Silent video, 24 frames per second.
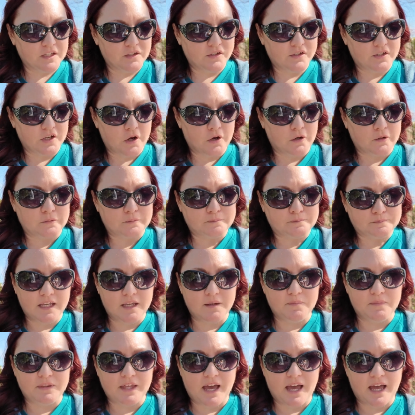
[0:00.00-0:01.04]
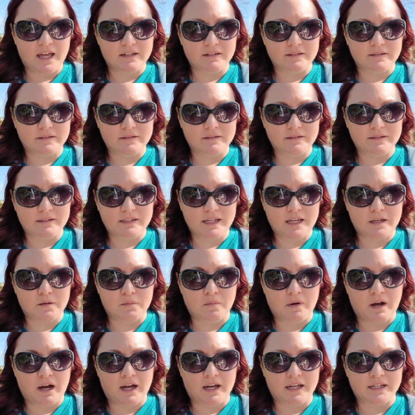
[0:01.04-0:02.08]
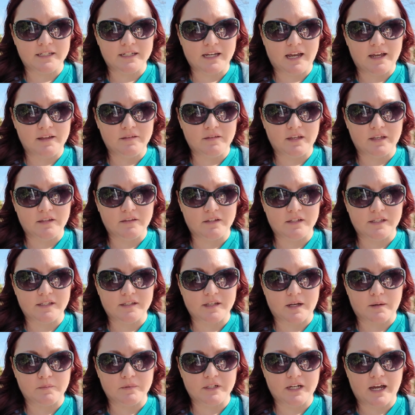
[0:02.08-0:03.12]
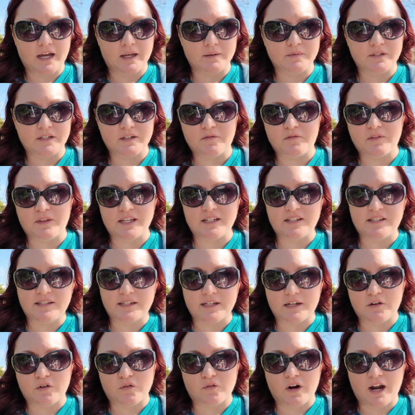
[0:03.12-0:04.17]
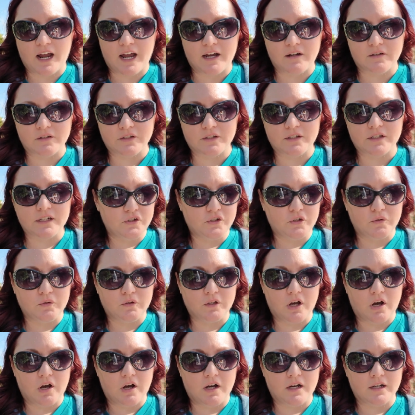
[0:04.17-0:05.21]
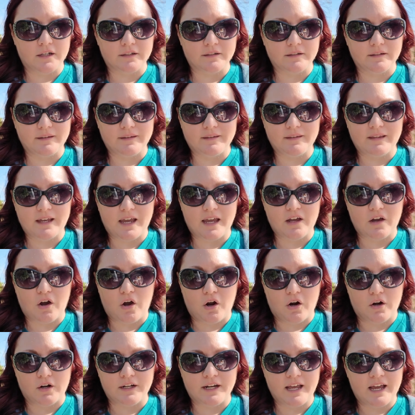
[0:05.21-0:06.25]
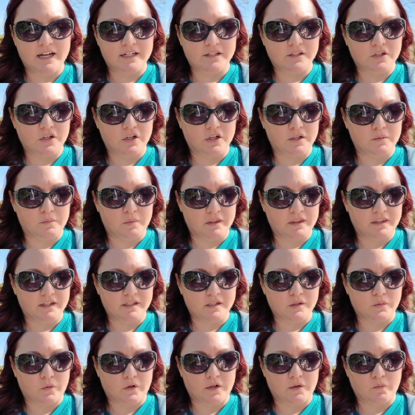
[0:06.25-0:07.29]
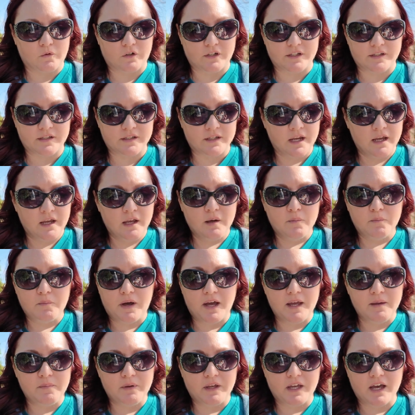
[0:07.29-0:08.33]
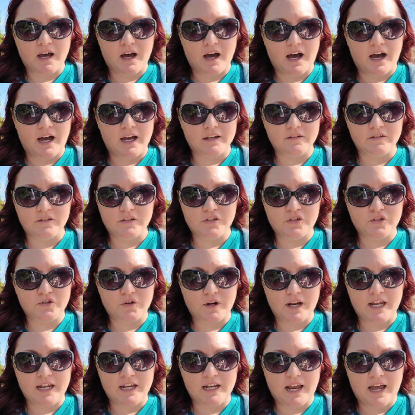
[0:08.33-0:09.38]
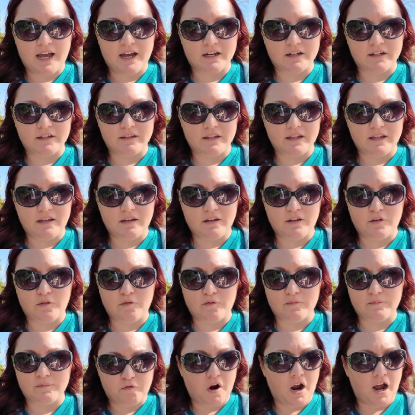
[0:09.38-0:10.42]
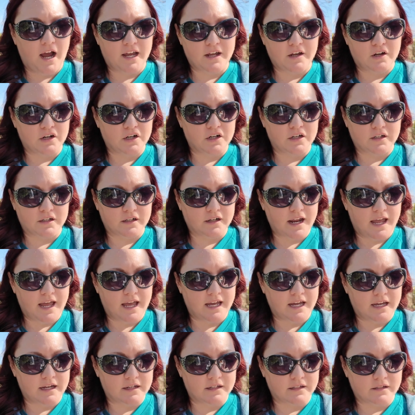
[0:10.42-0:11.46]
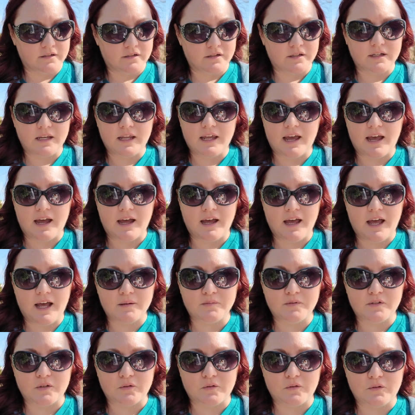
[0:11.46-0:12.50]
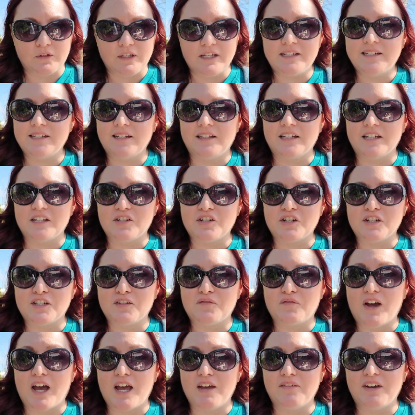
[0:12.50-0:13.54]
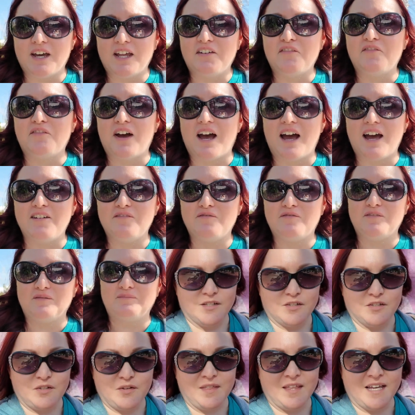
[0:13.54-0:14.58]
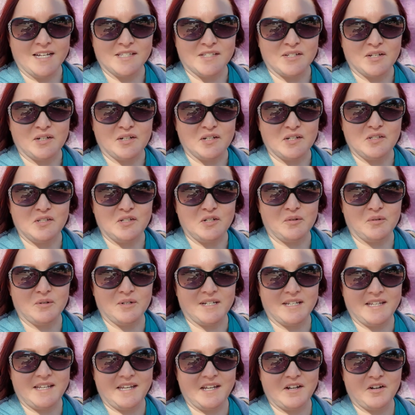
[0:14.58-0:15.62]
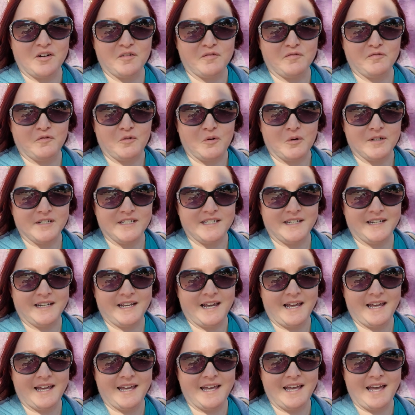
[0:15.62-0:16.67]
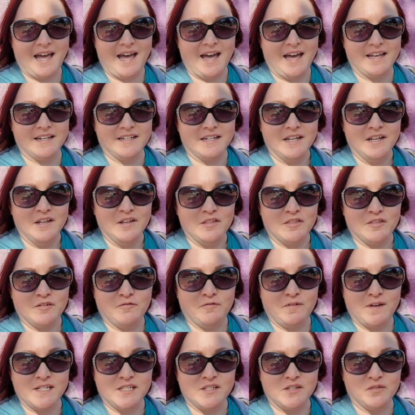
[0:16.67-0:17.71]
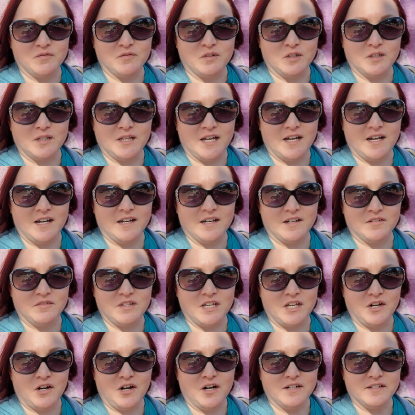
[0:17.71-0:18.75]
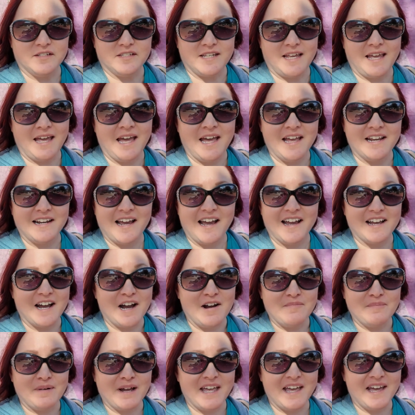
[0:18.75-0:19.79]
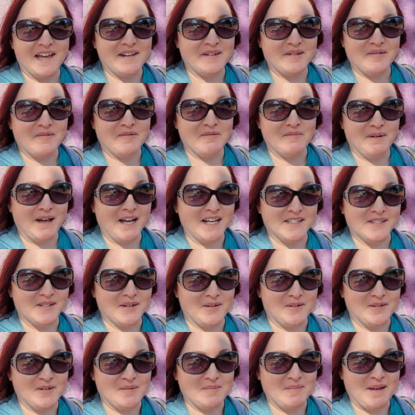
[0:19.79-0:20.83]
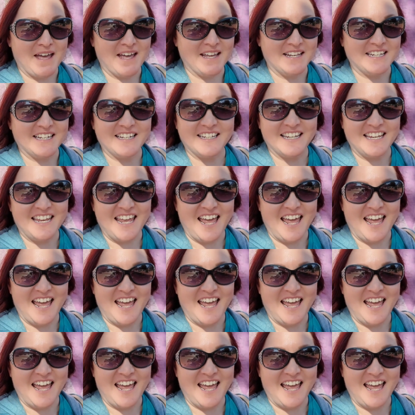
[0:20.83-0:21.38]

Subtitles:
So keep that in mind. I think that sometimes if they sit around too long, they aren't as good, but this one was piping hot, straight out of the fryer, and yeah, absolutely delicious. 5 out of 5. So that's gonna do it here for today at the Festival of the Arts, and I got my annual pass holder magnet.